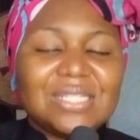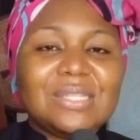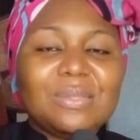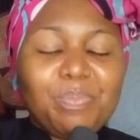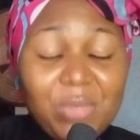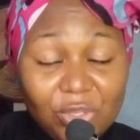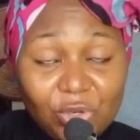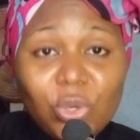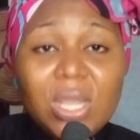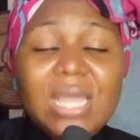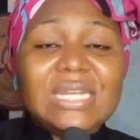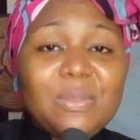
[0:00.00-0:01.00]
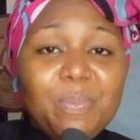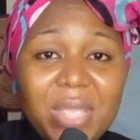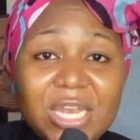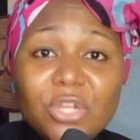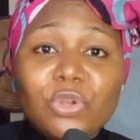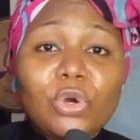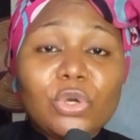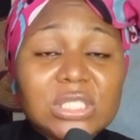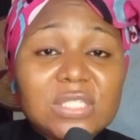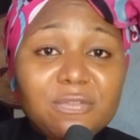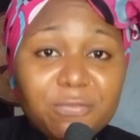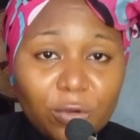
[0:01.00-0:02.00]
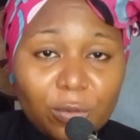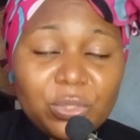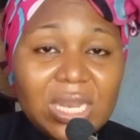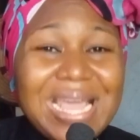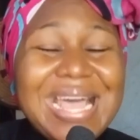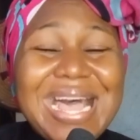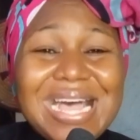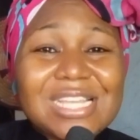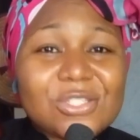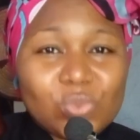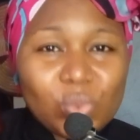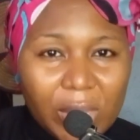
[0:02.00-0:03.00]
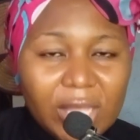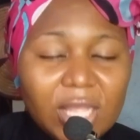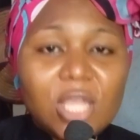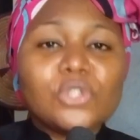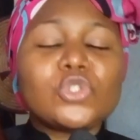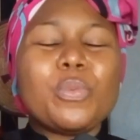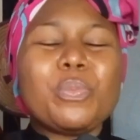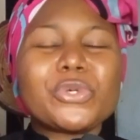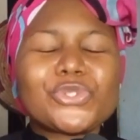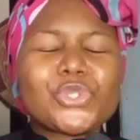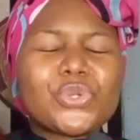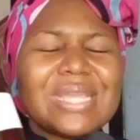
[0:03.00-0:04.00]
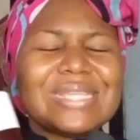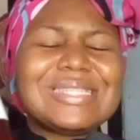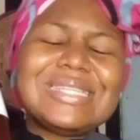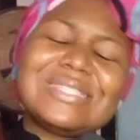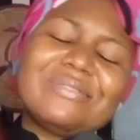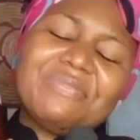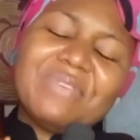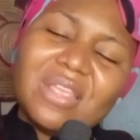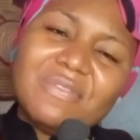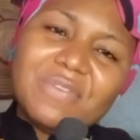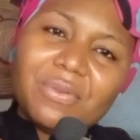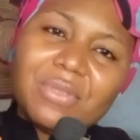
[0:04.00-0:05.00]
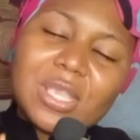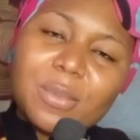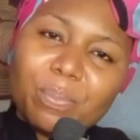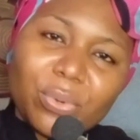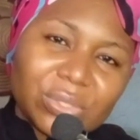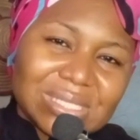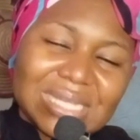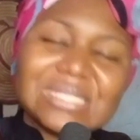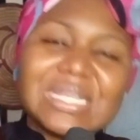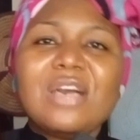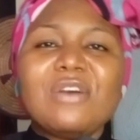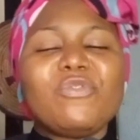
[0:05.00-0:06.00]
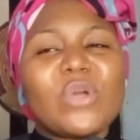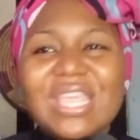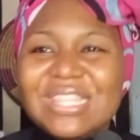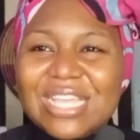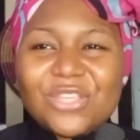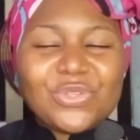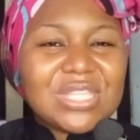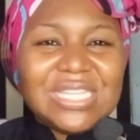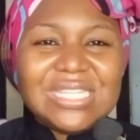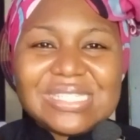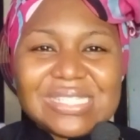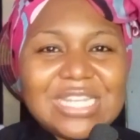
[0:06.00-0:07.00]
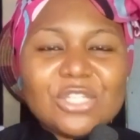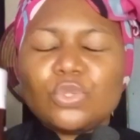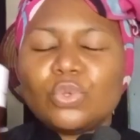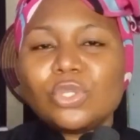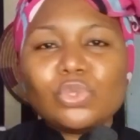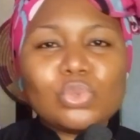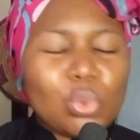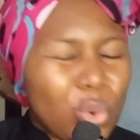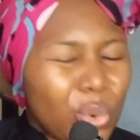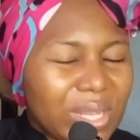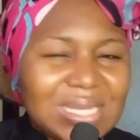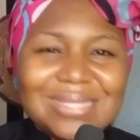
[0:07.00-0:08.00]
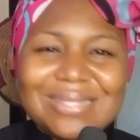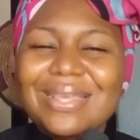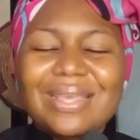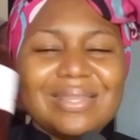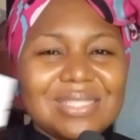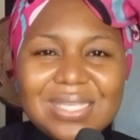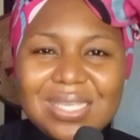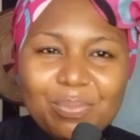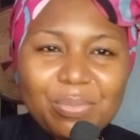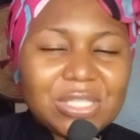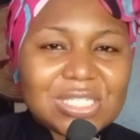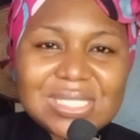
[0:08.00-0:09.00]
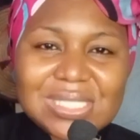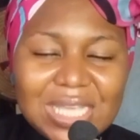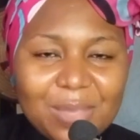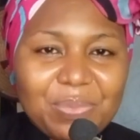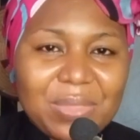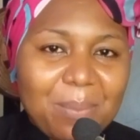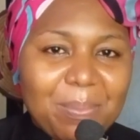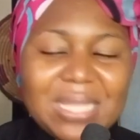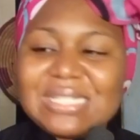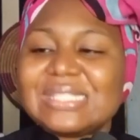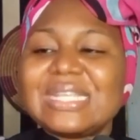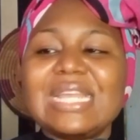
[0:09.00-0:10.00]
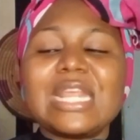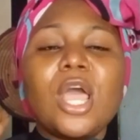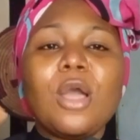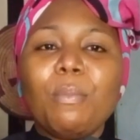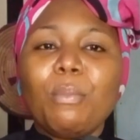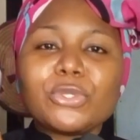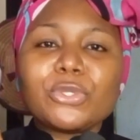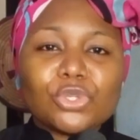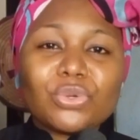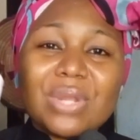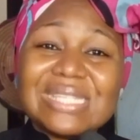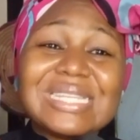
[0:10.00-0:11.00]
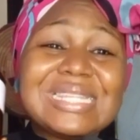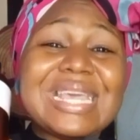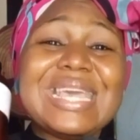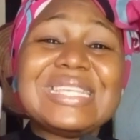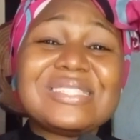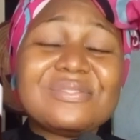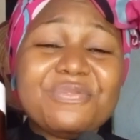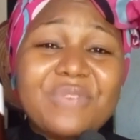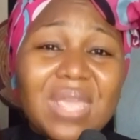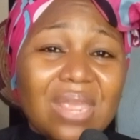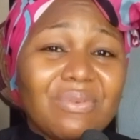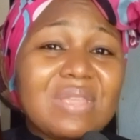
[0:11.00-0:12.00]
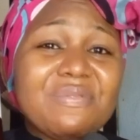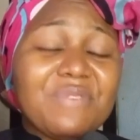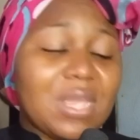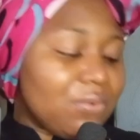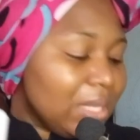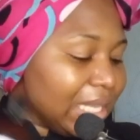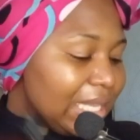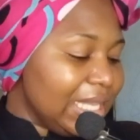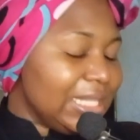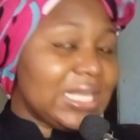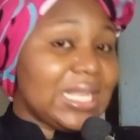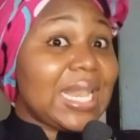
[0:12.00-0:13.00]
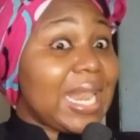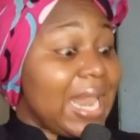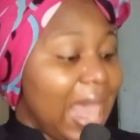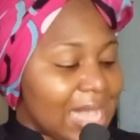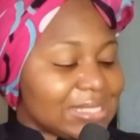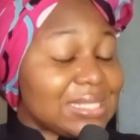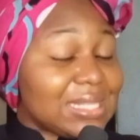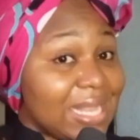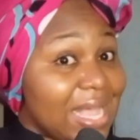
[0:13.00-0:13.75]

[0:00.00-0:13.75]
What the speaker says: you know, depending on the formula as well. So moisturizing is very important. Forget that you think the skin is looking too oily. Just keep that by the side. Moisturizing is very key. Then last,